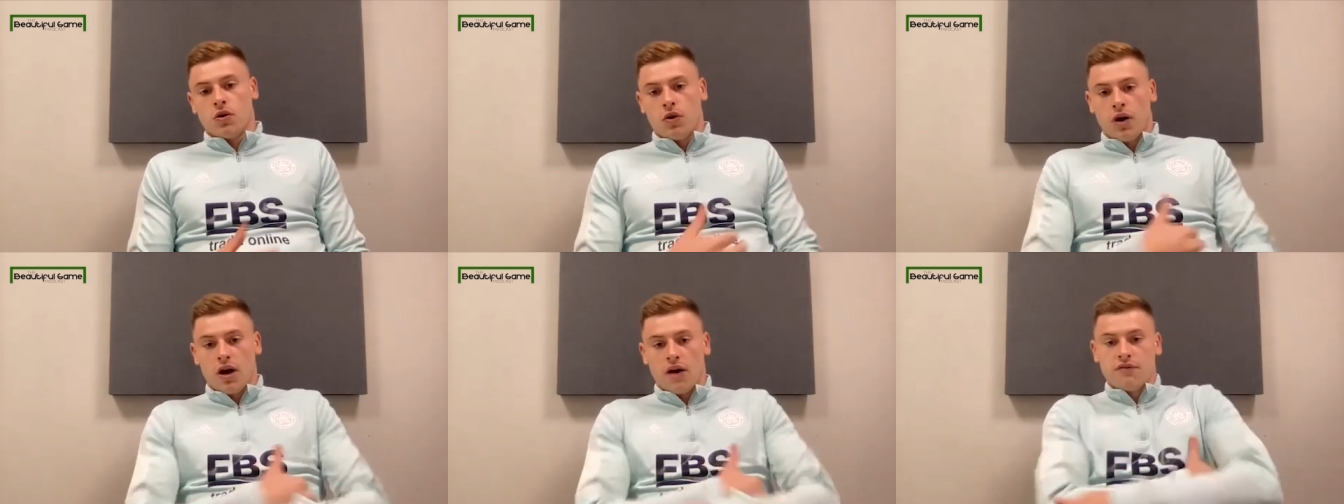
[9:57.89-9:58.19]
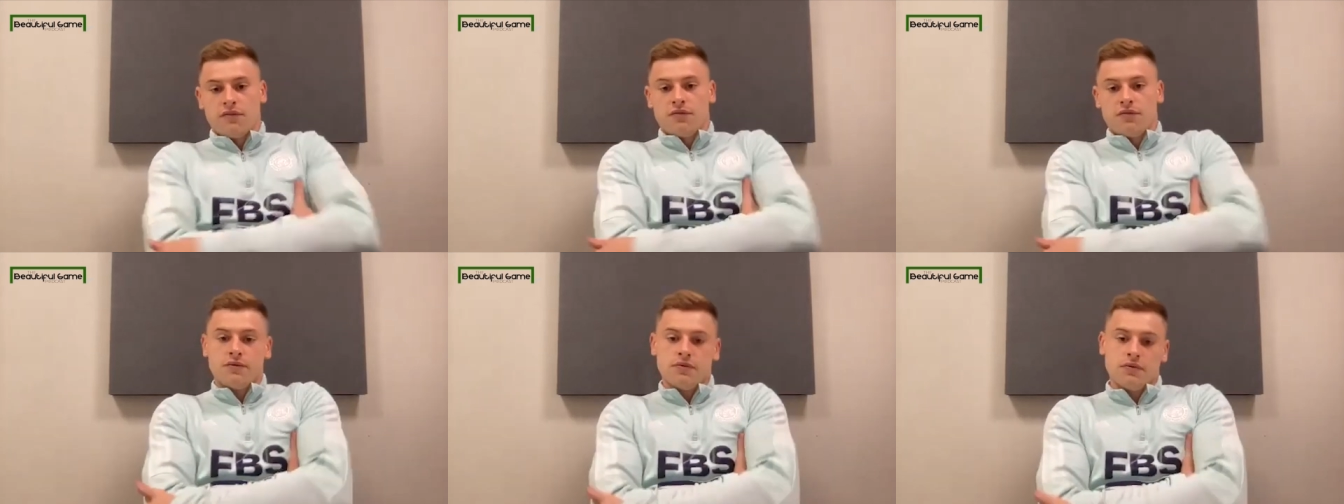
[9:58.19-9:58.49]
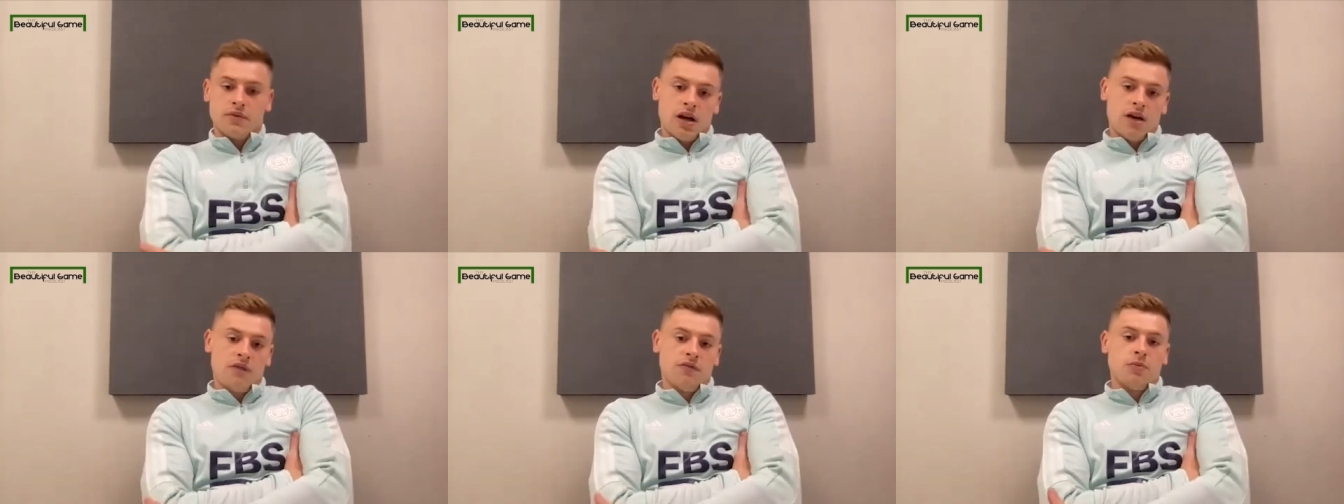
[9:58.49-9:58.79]
or have
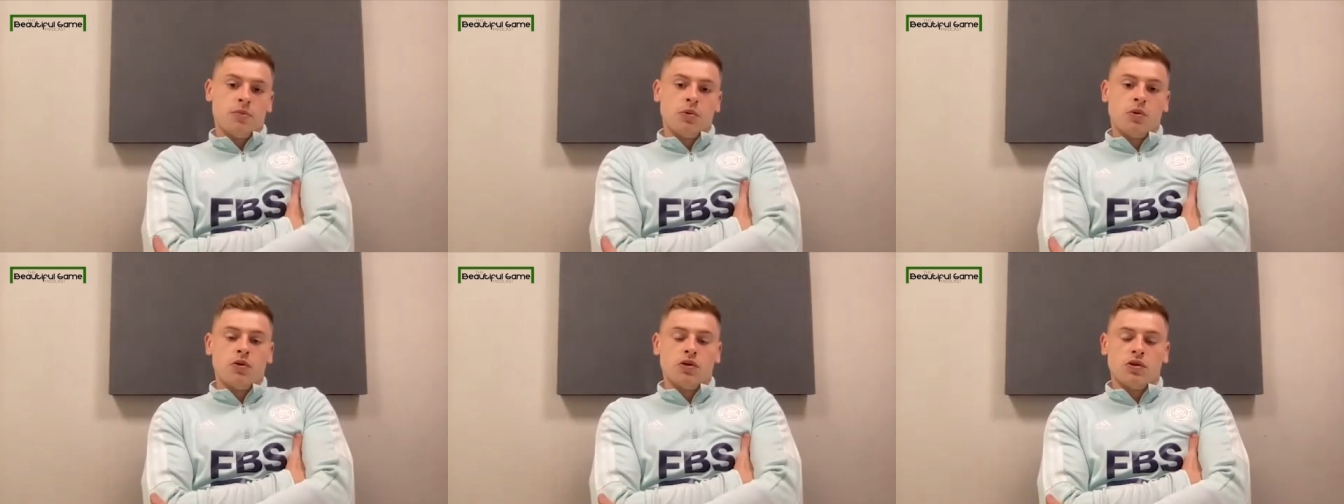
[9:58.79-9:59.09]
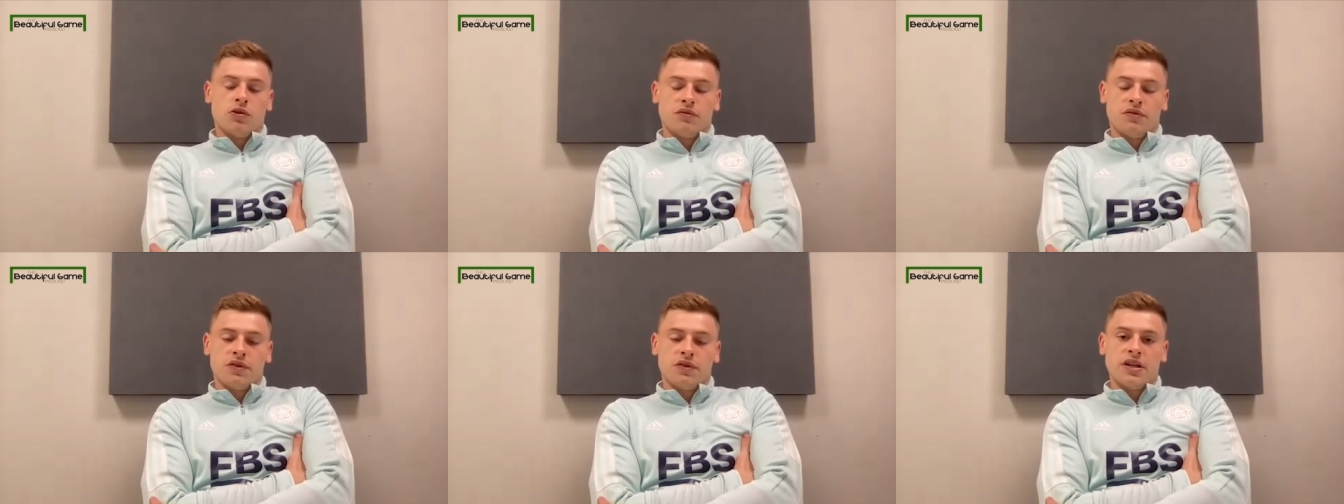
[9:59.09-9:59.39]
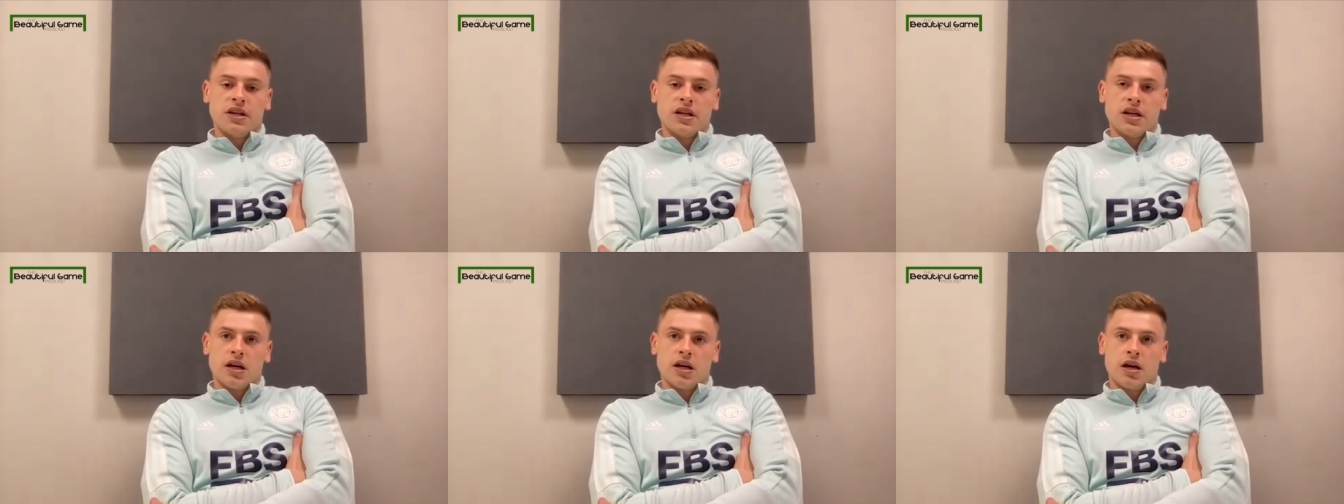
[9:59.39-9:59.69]
have the ball at your
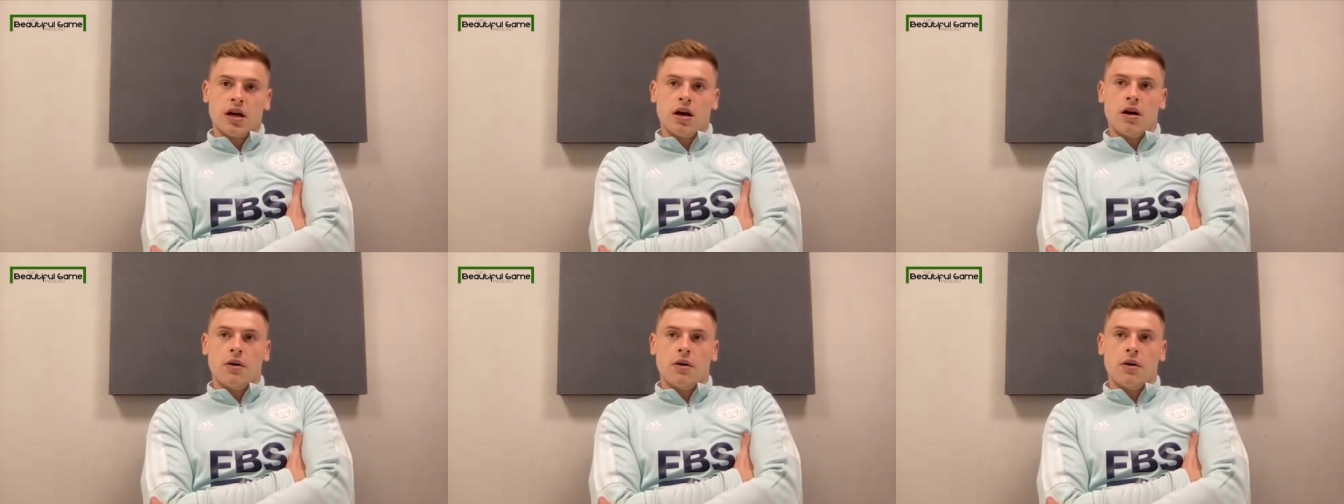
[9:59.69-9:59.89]
feet.